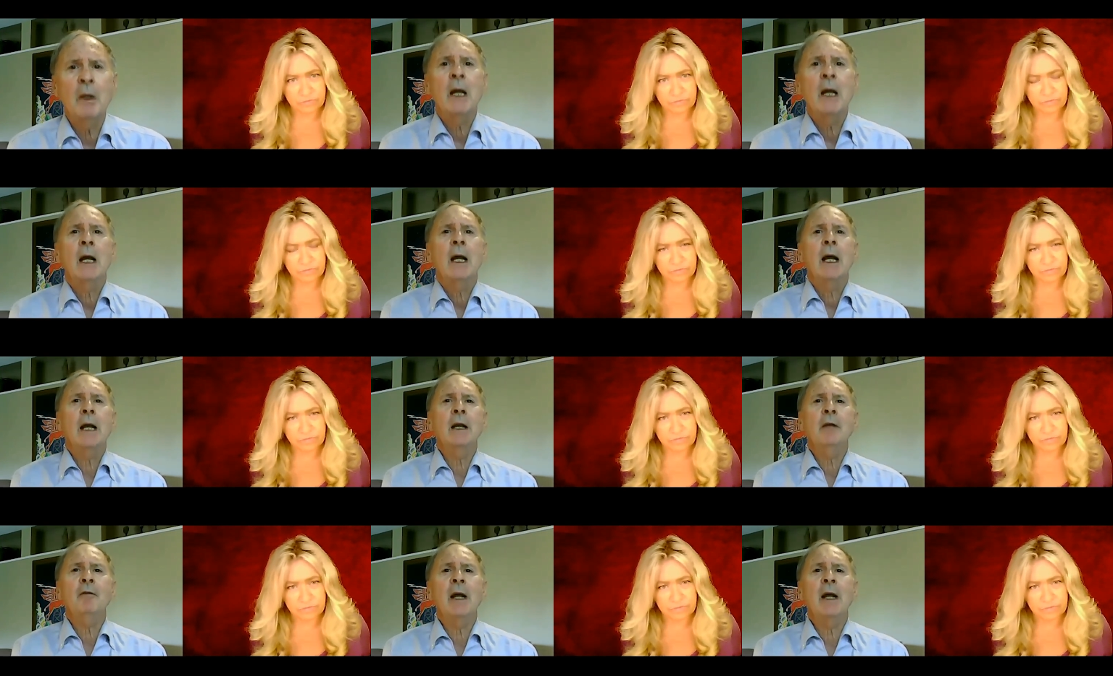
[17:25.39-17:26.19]
Speaker 1: And if
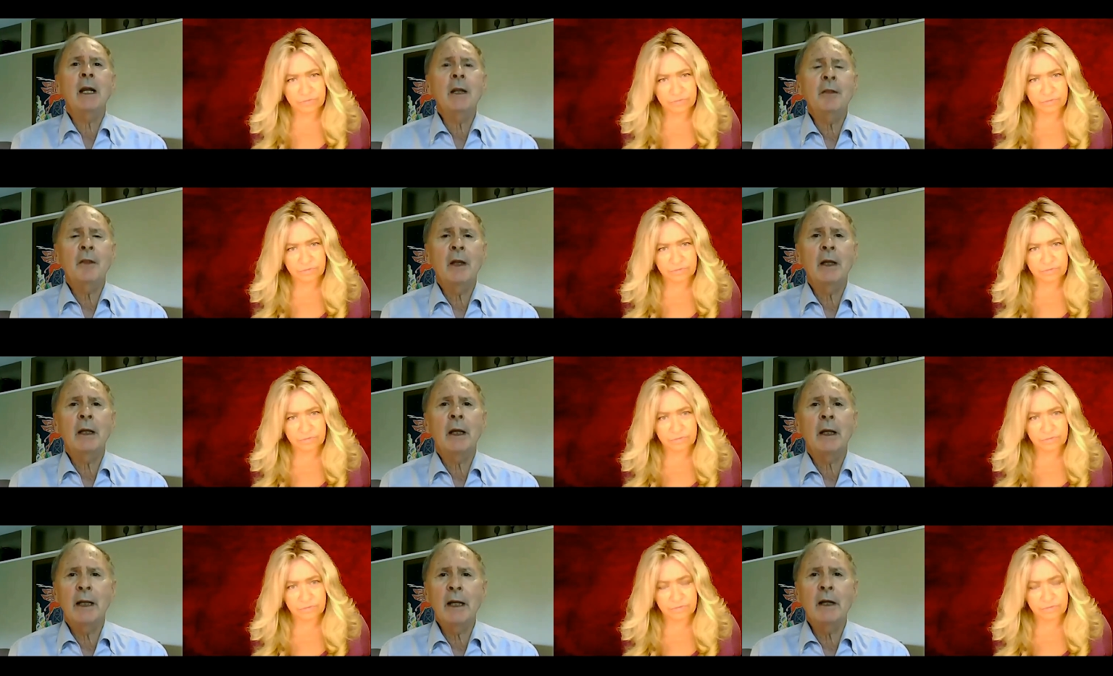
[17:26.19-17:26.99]
anything,
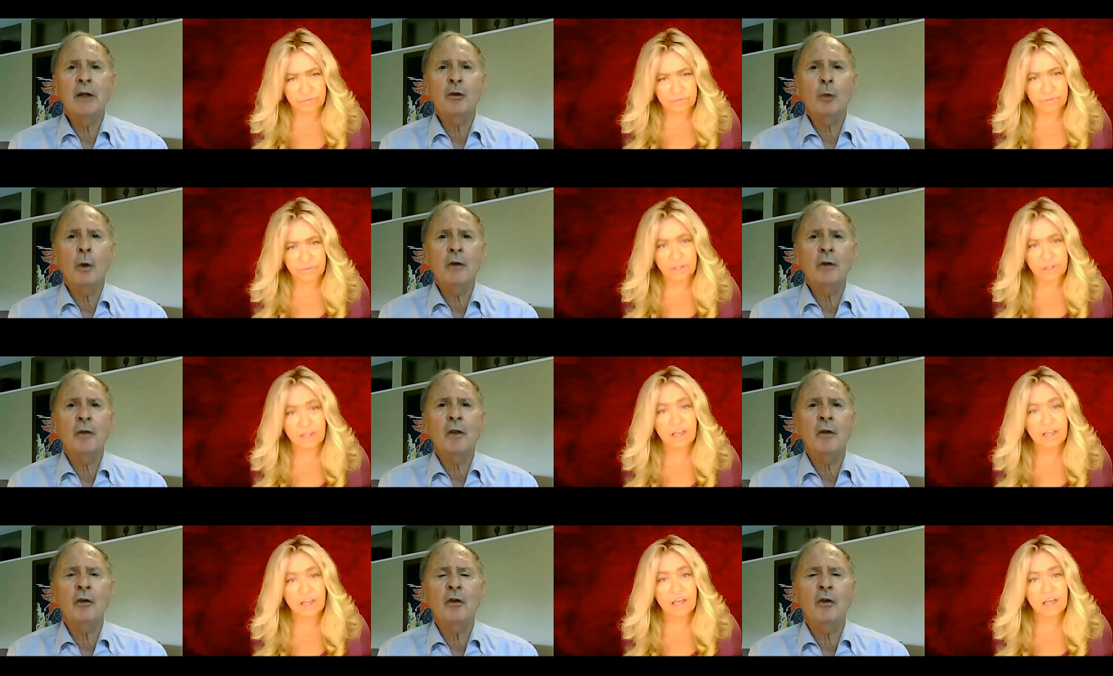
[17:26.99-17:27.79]
again, it's what I said, this
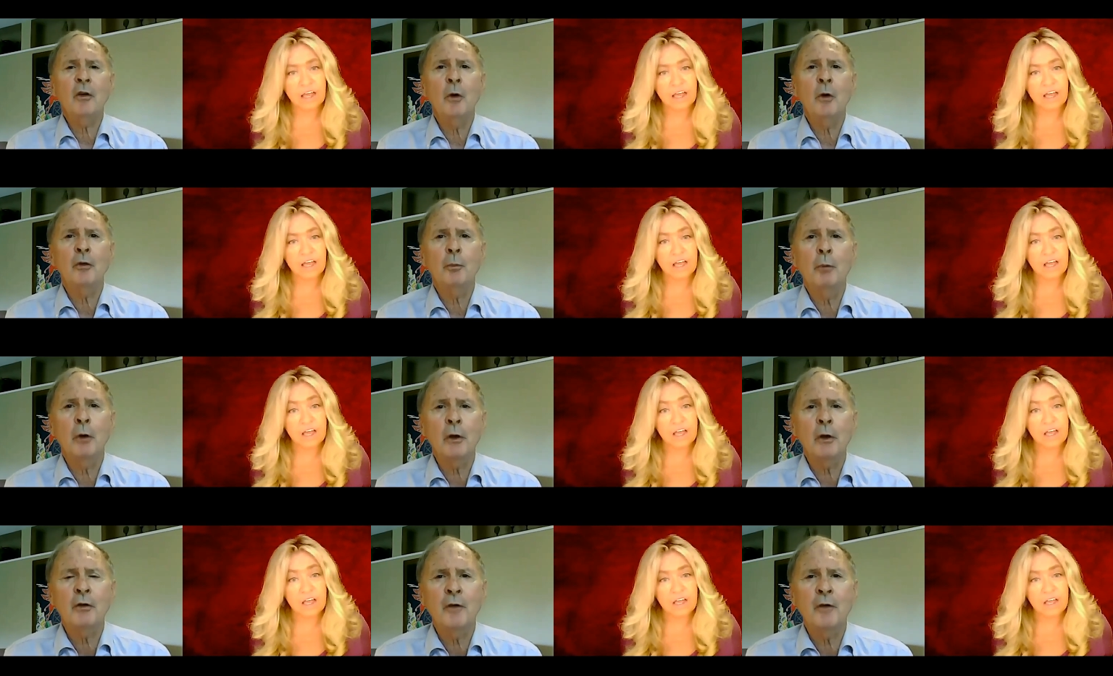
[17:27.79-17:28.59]
is the most bullish
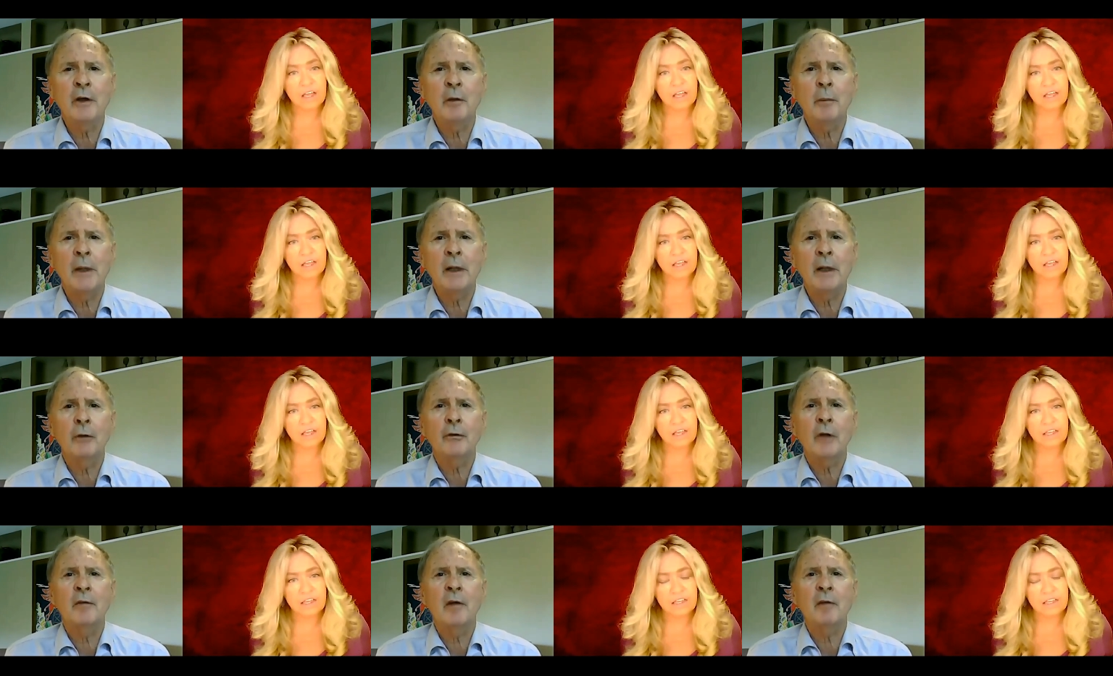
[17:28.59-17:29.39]
fundamentals I've
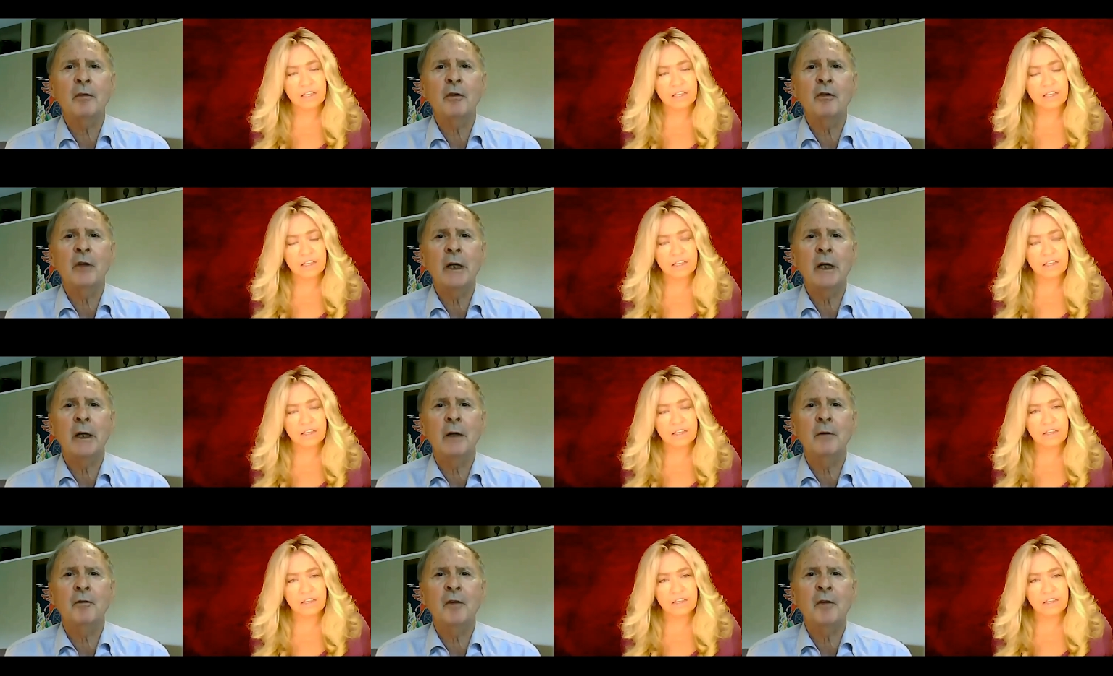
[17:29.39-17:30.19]
ever seen in
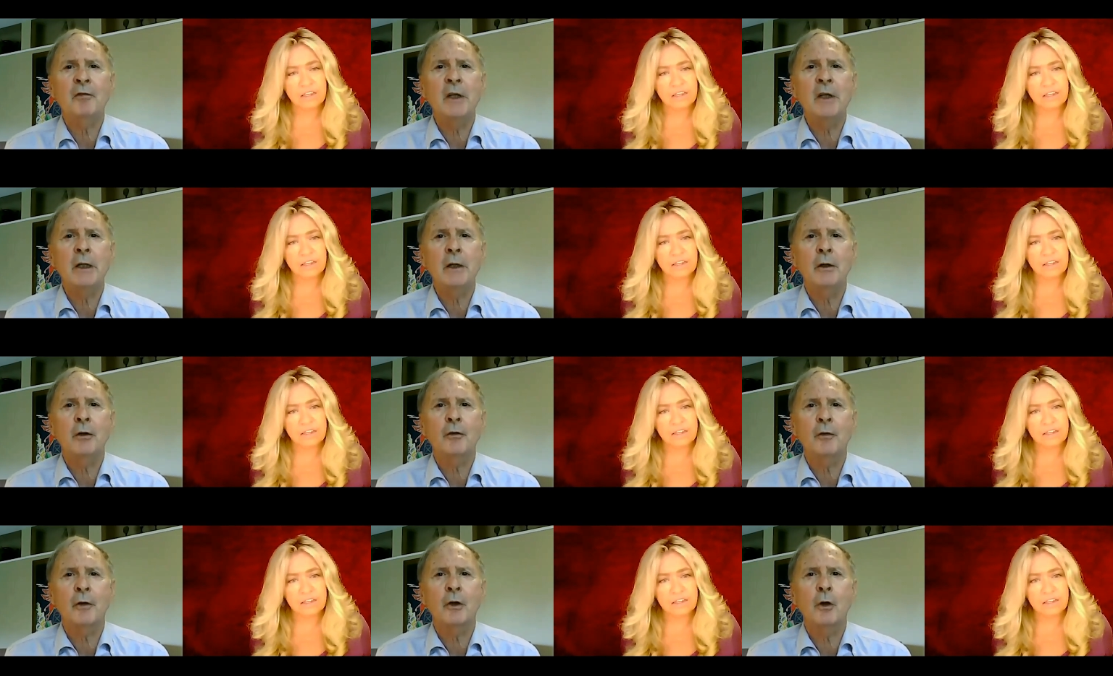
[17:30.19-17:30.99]
fifty years for the
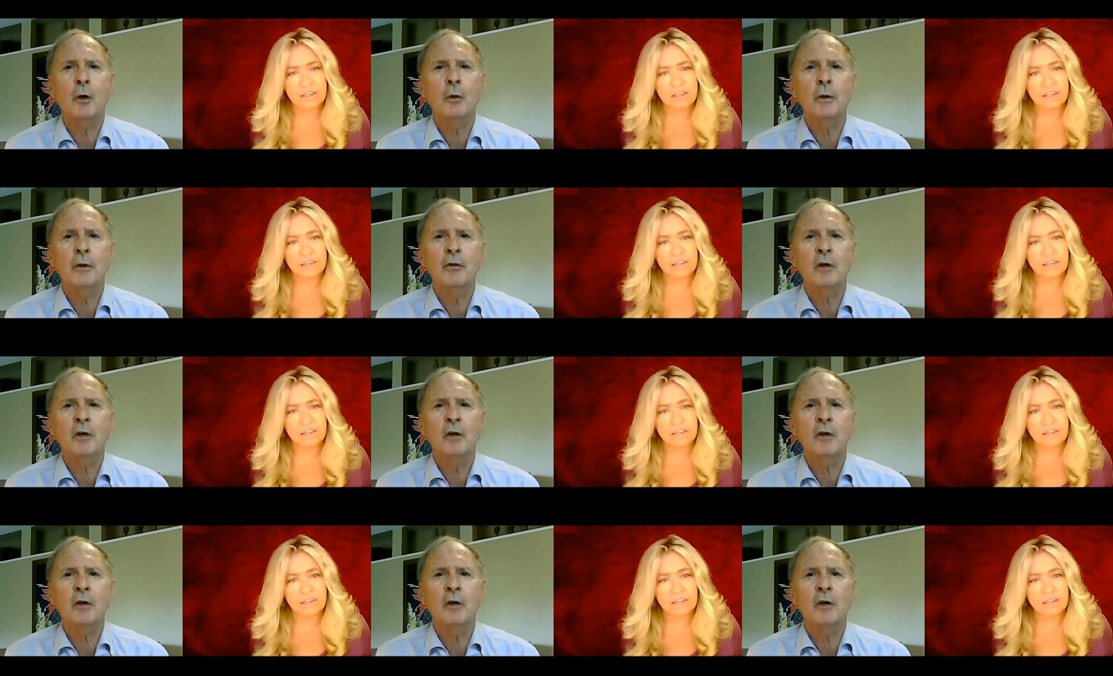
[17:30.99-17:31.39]
gold and silver